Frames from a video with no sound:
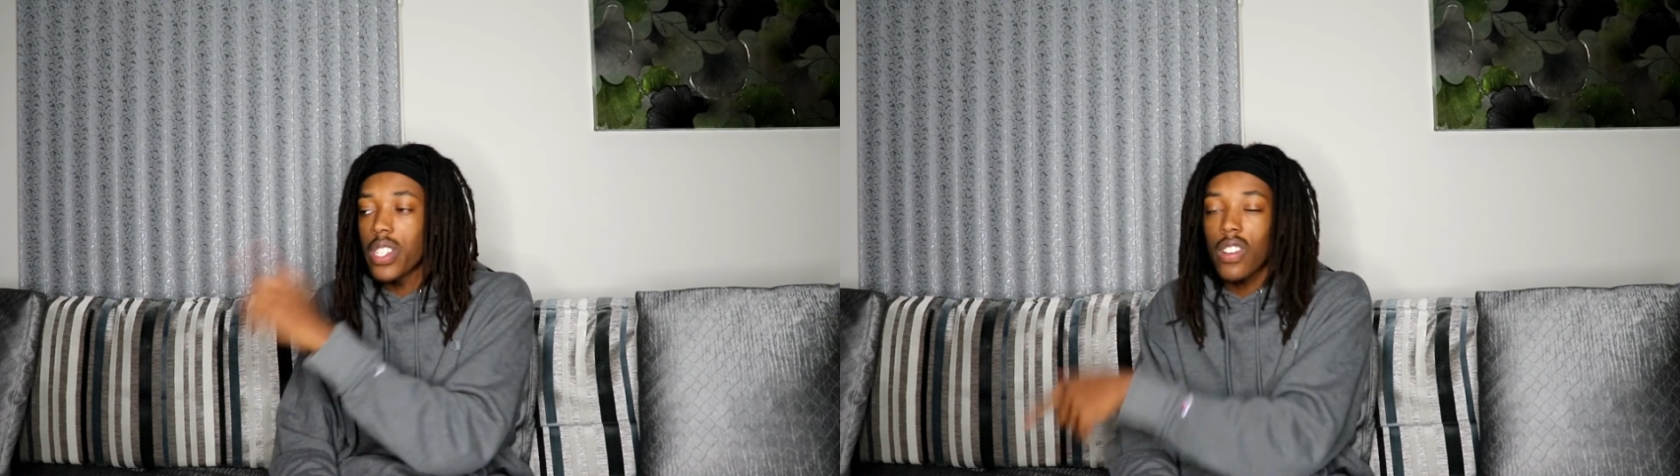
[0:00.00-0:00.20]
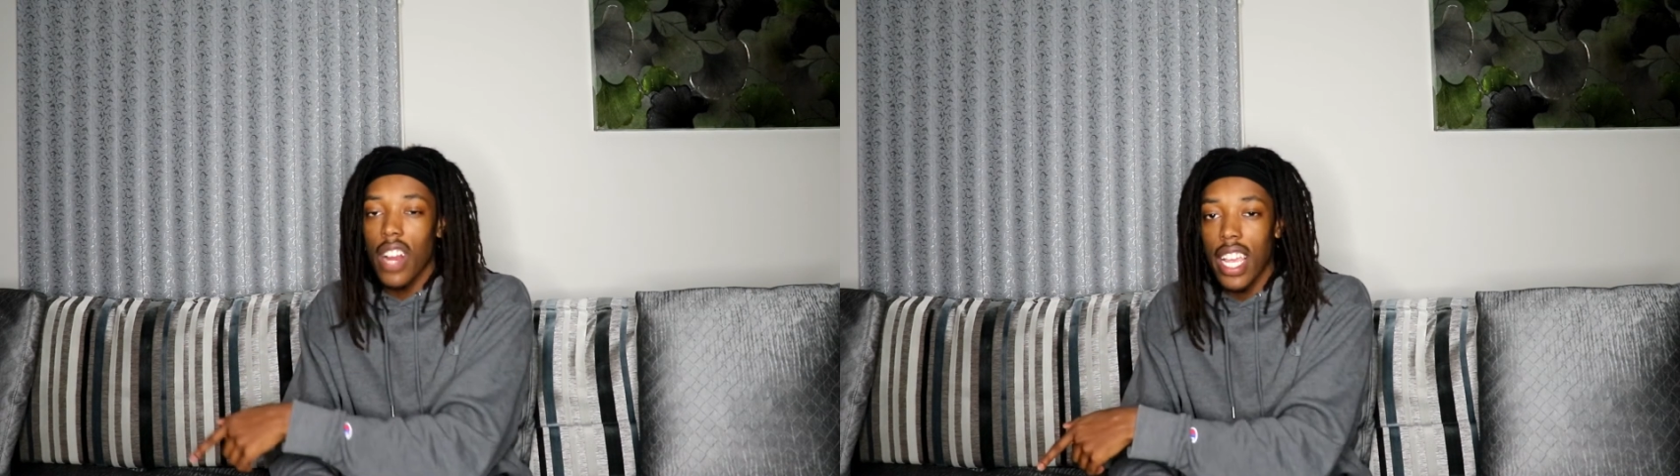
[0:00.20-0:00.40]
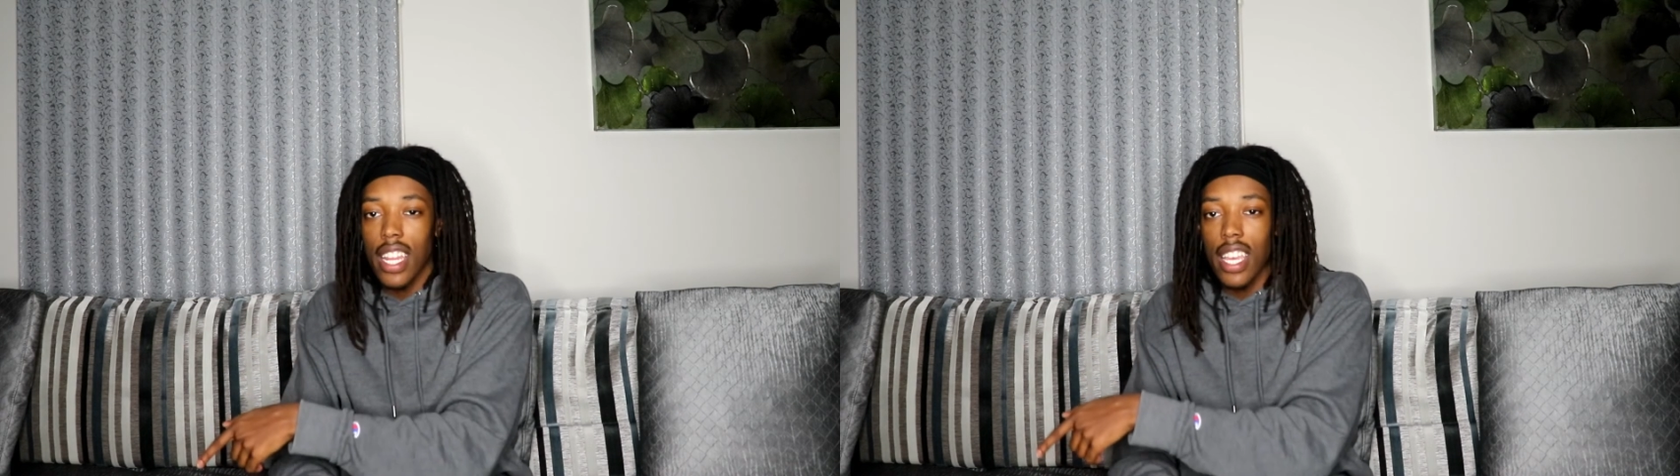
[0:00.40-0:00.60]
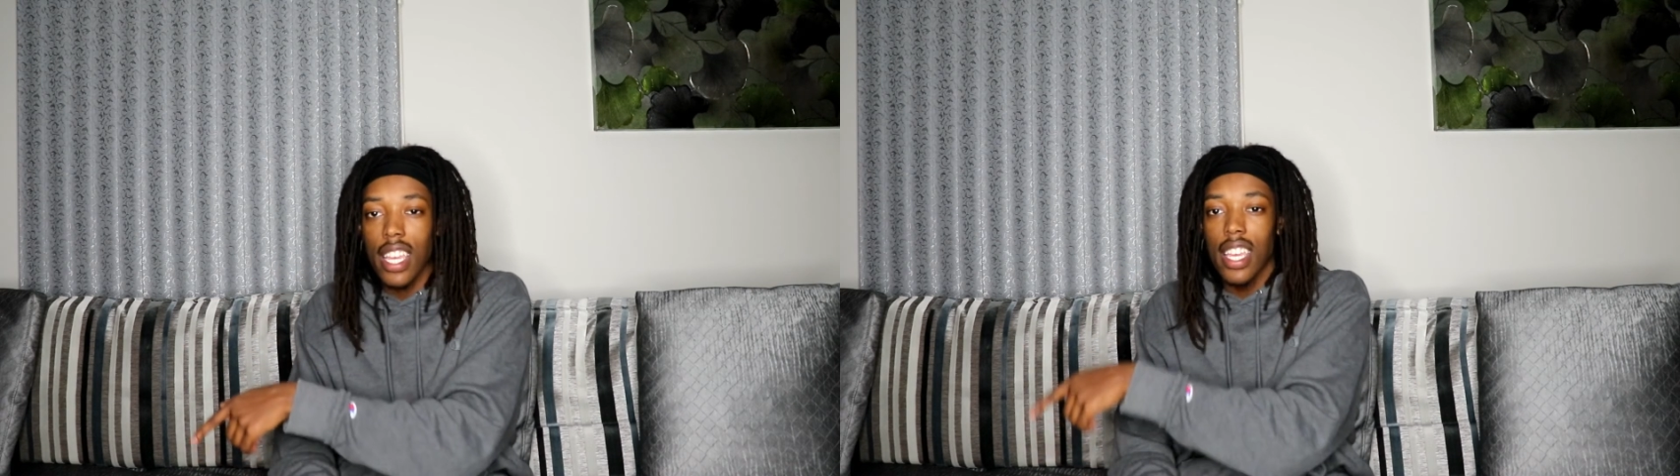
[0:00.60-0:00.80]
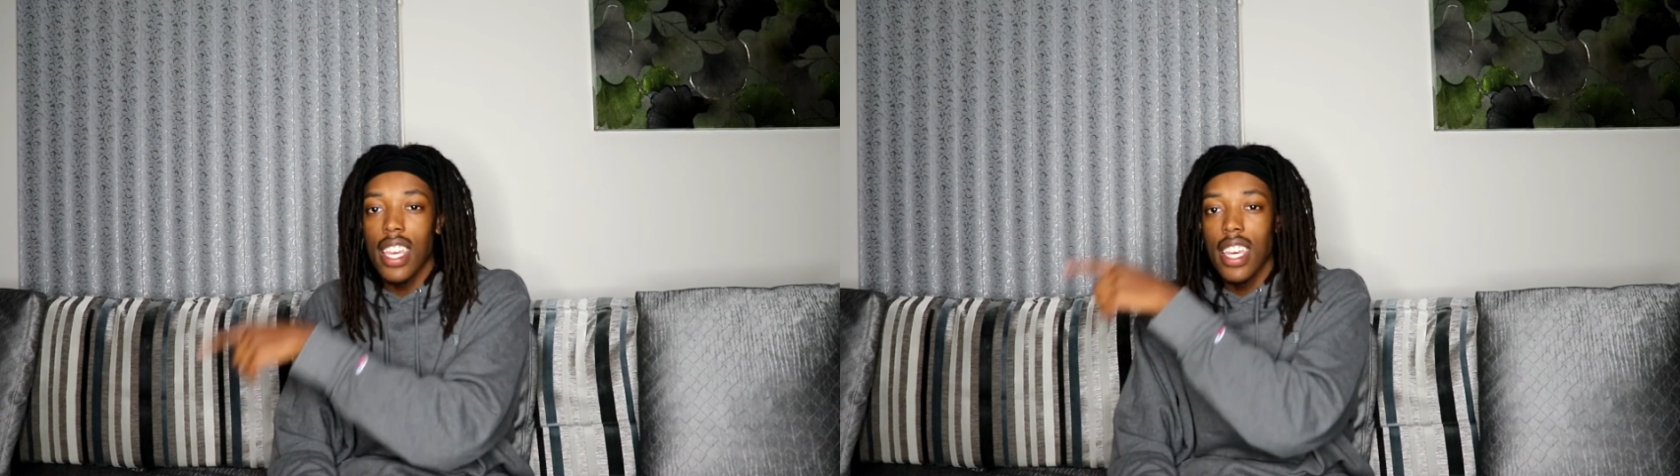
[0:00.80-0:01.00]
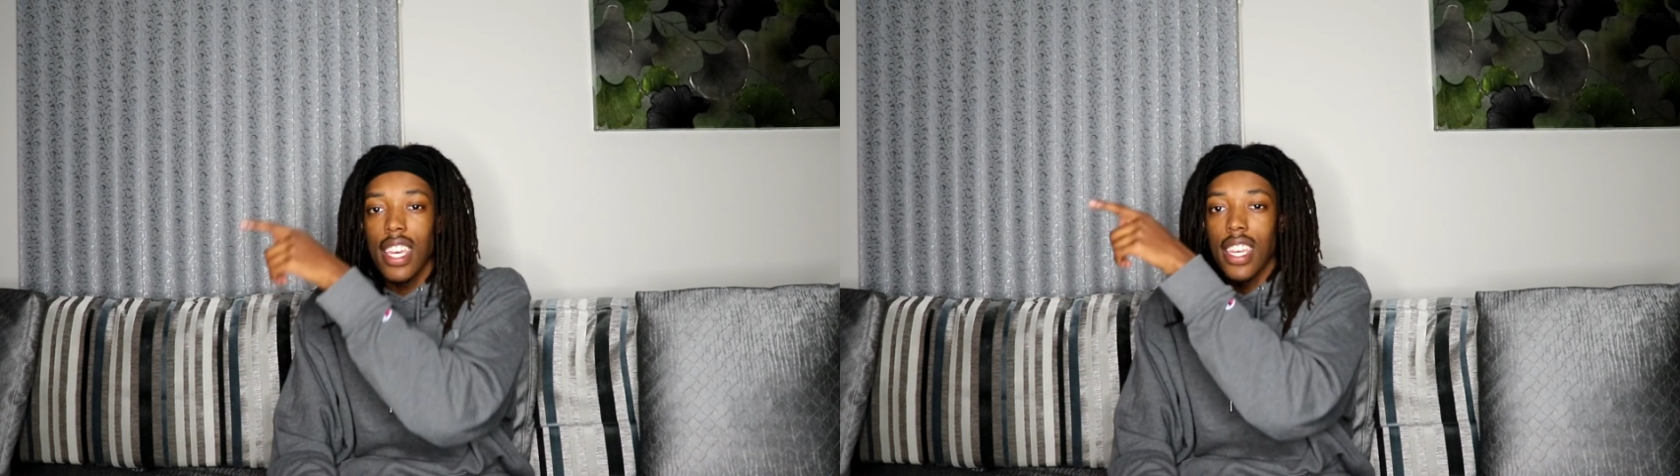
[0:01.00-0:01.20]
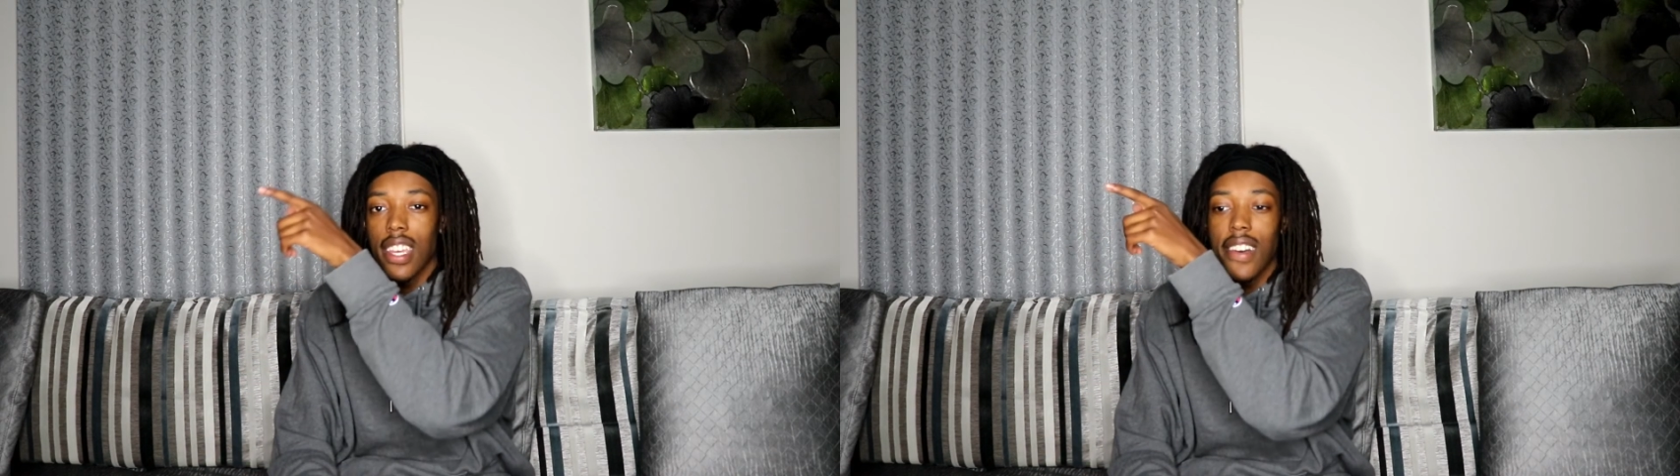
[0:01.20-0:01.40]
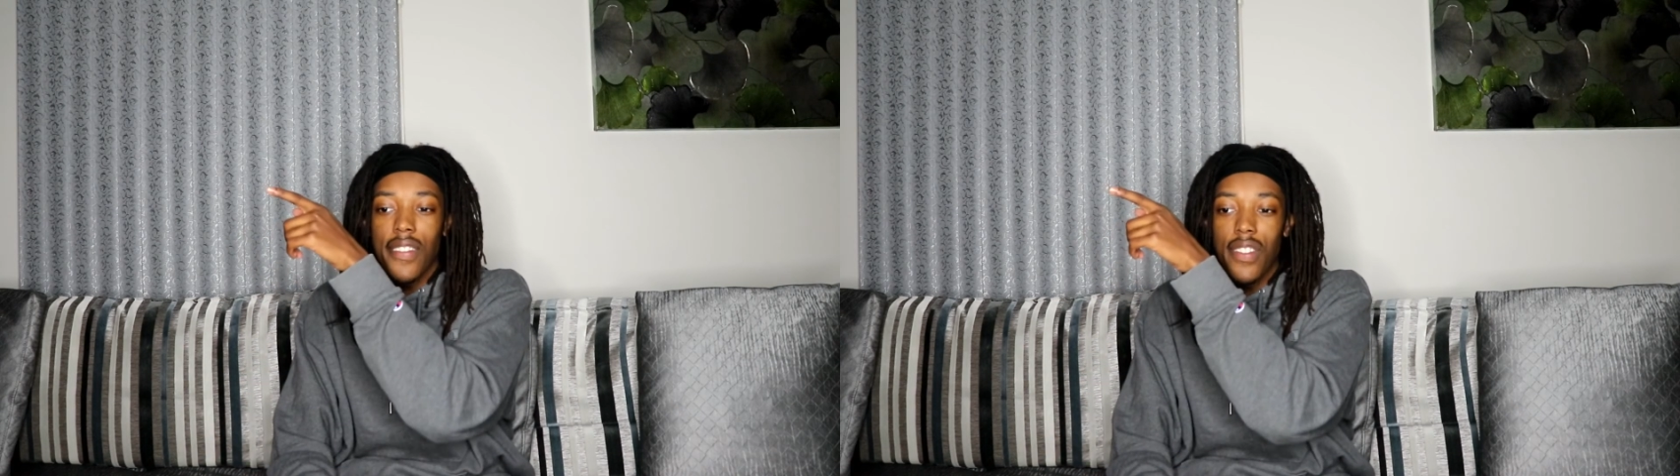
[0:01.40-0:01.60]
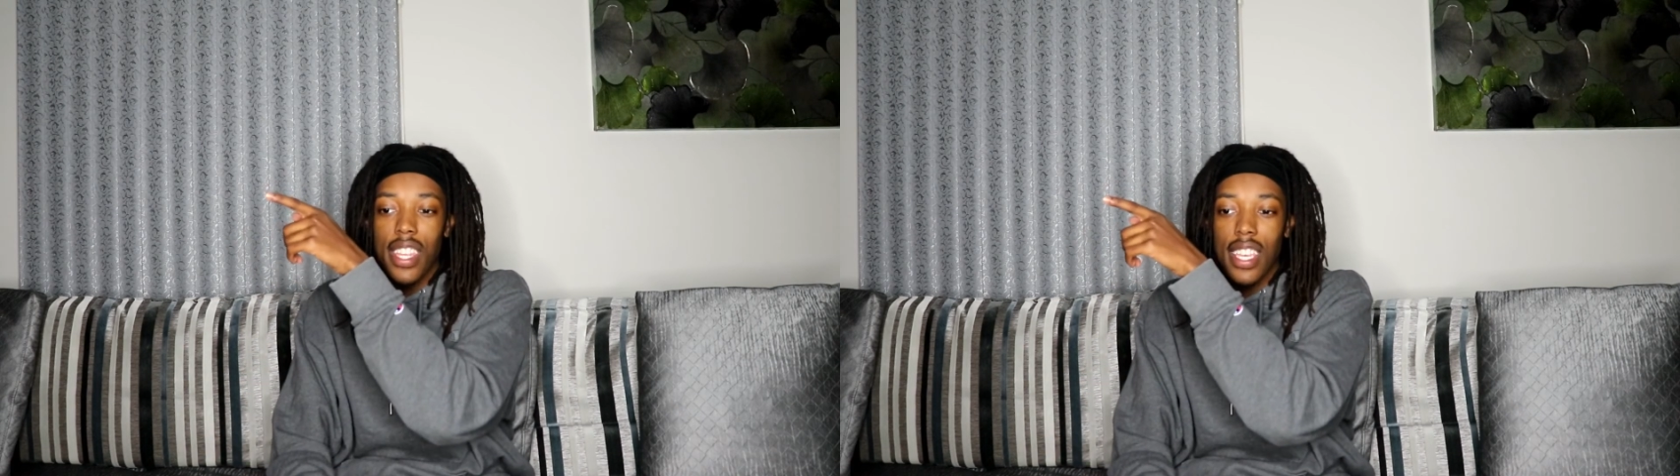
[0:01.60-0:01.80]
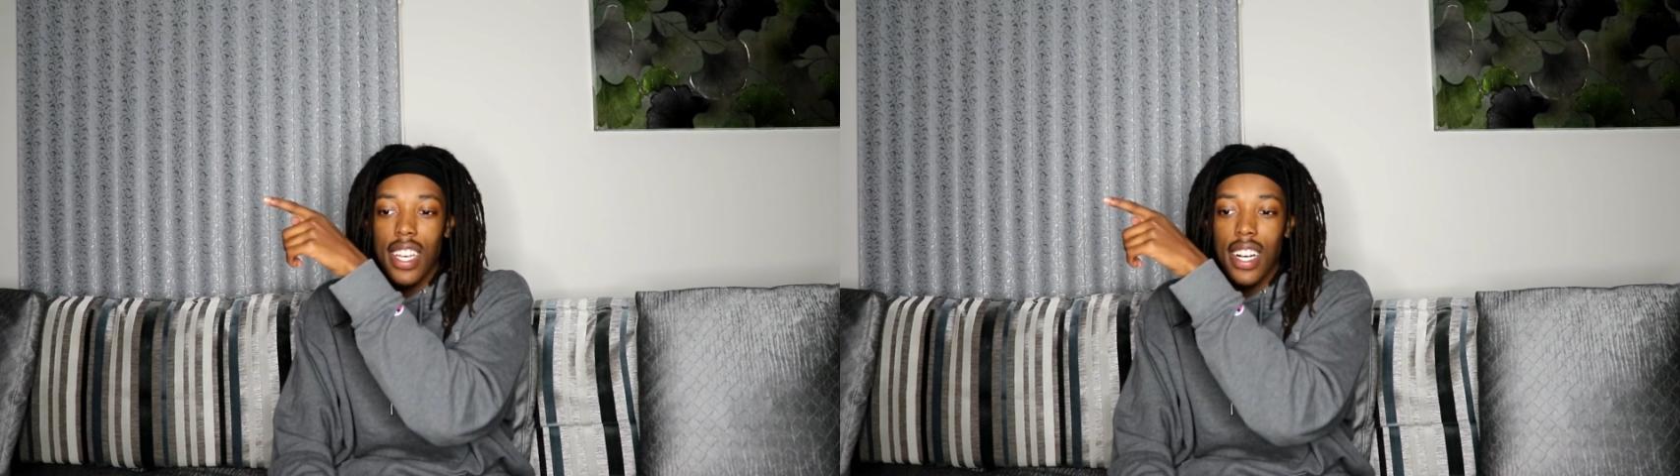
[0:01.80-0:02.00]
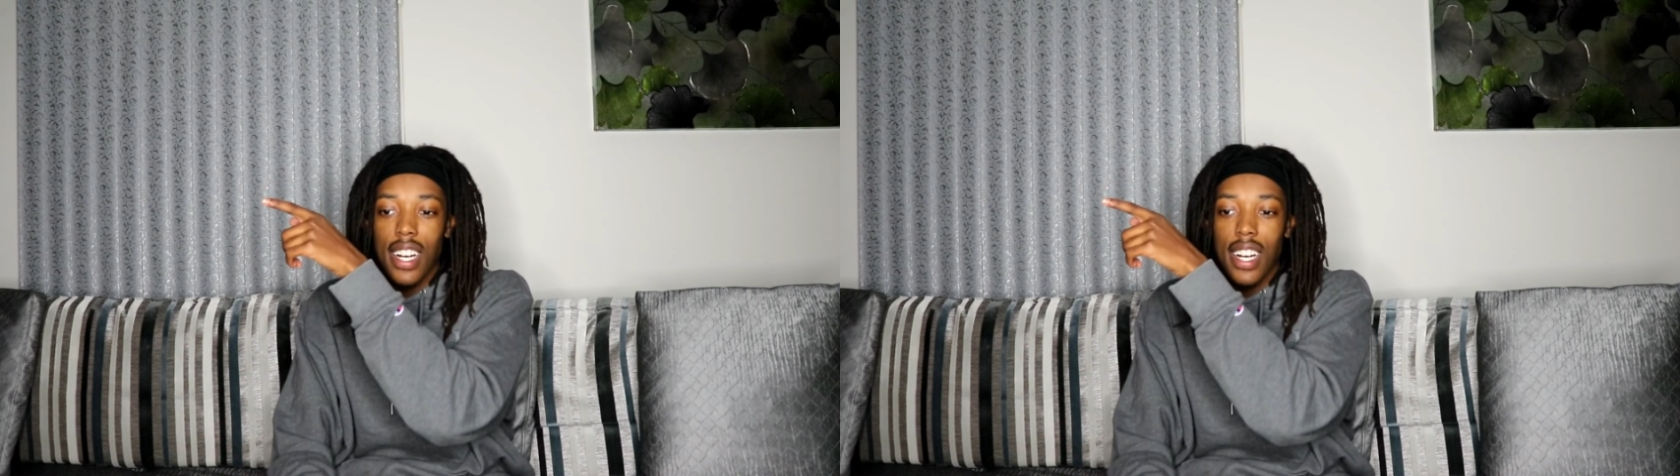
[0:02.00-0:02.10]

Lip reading: training the,